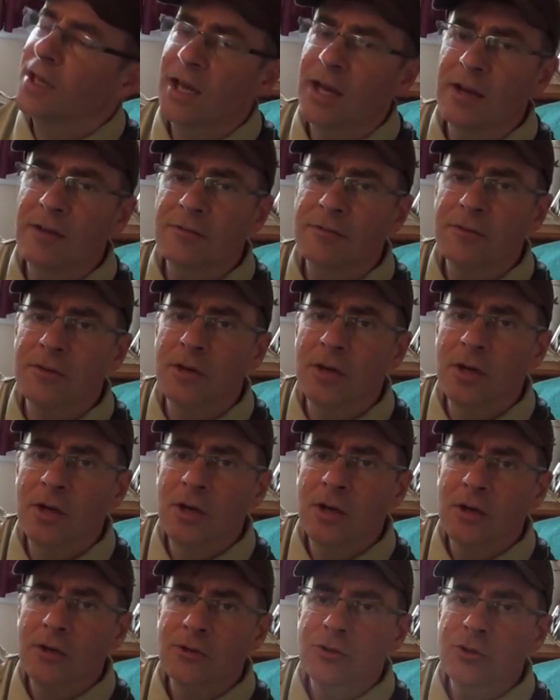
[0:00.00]
have
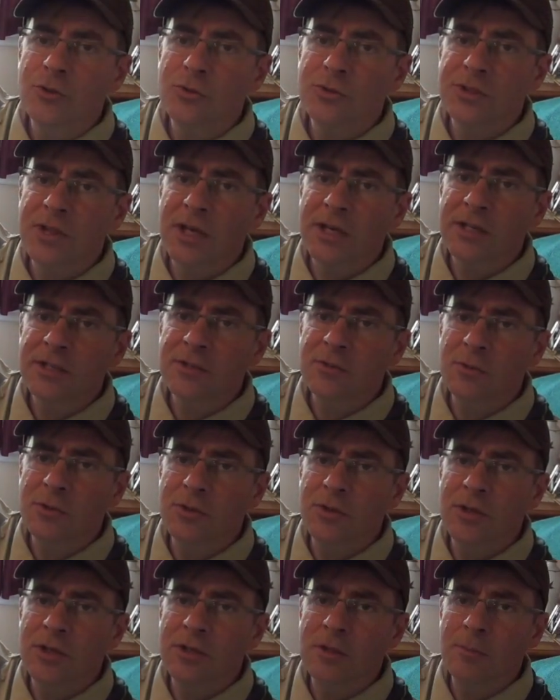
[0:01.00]
2 settings when
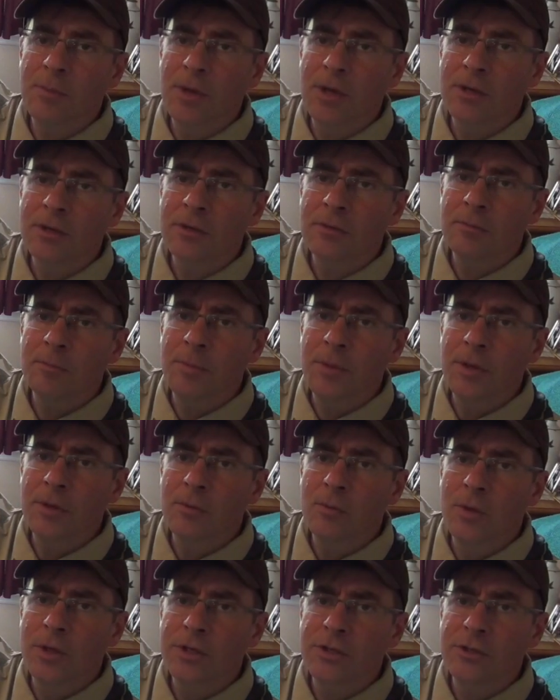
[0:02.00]
you hit the button,
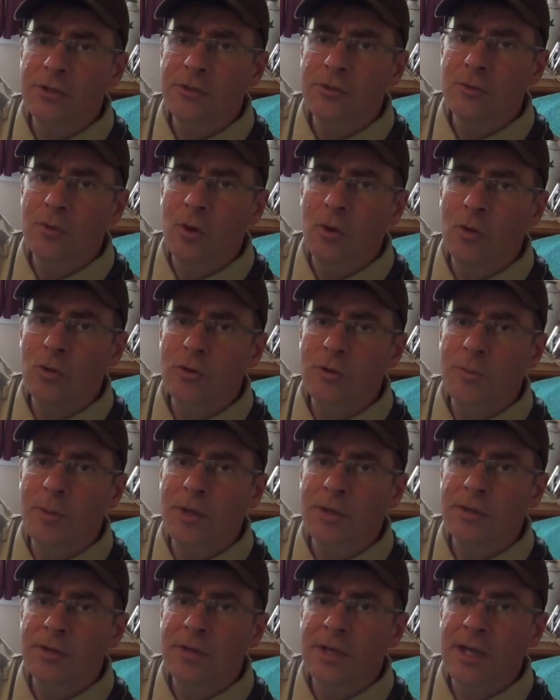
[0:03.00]
but when you hold the
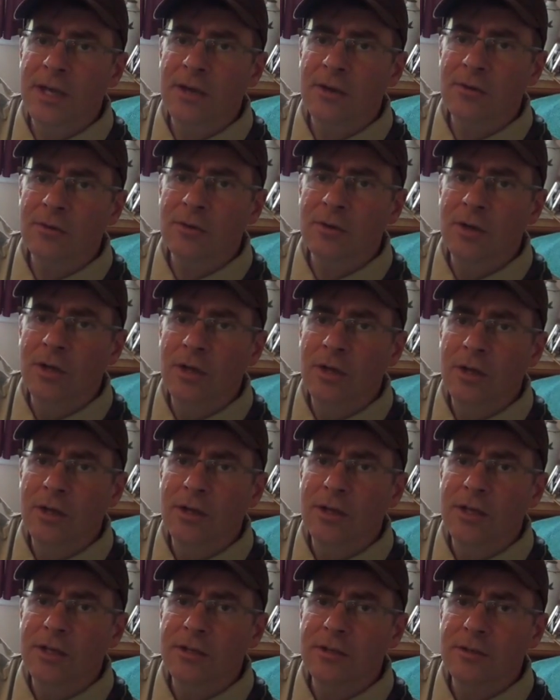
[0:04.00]
button down,
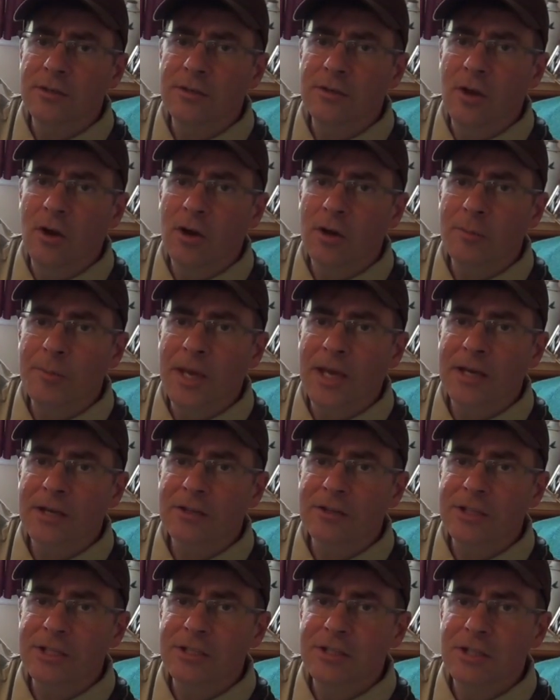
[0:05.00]
it
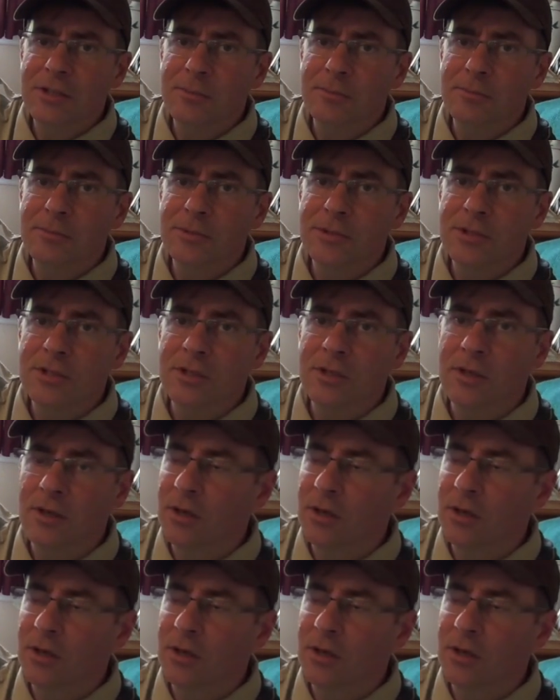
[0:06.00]
automatically dims.